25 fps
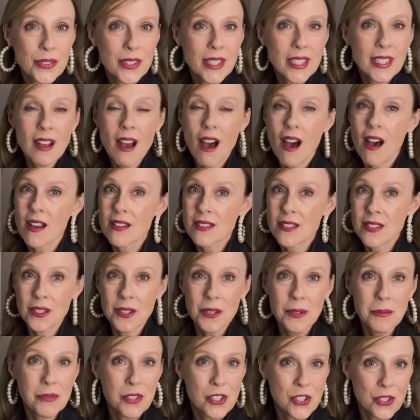
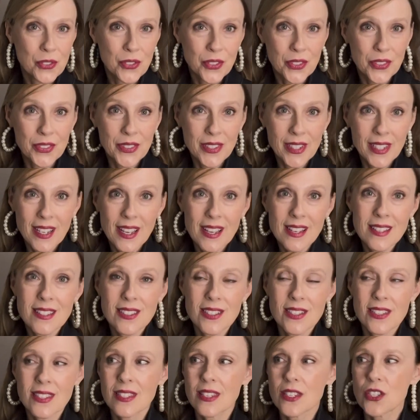costume jewelry is
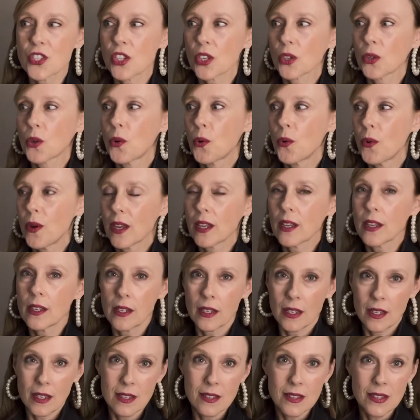just such a quick and
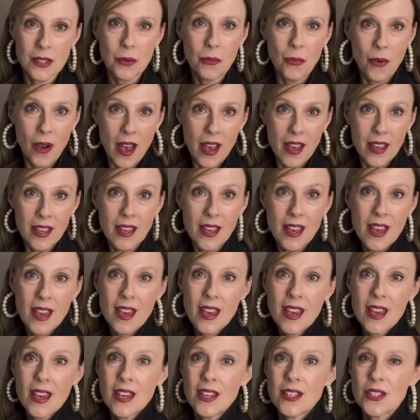easy way
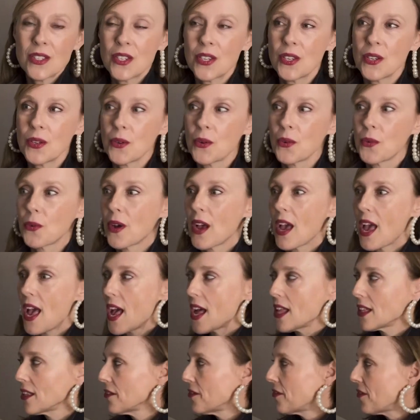to
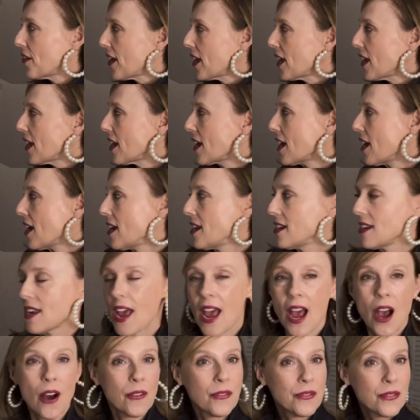elevate an
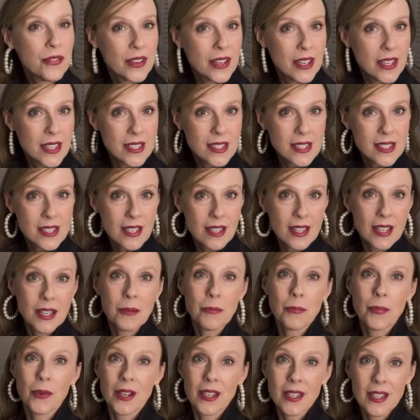outfit, to
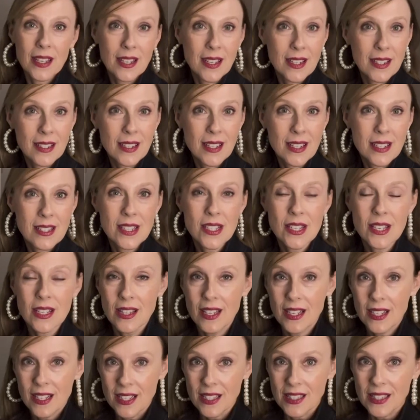like bring it into
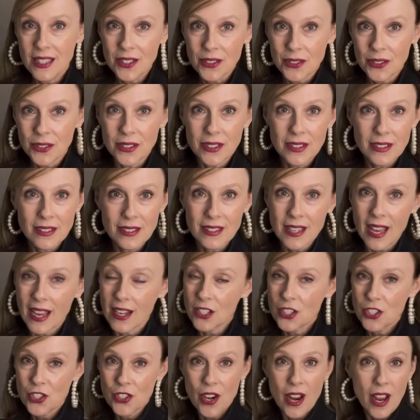like a little
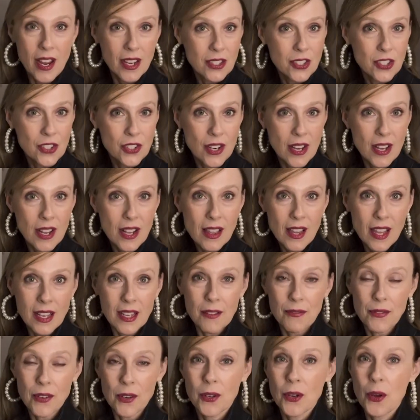extra. Like
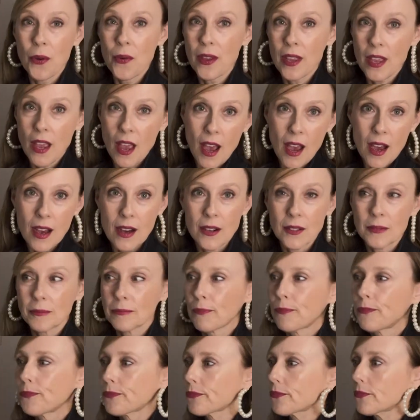if you're going out,
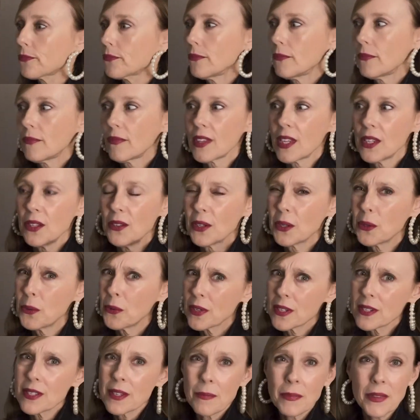you could
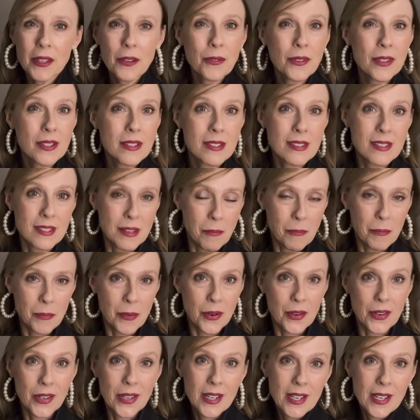wear something really simple,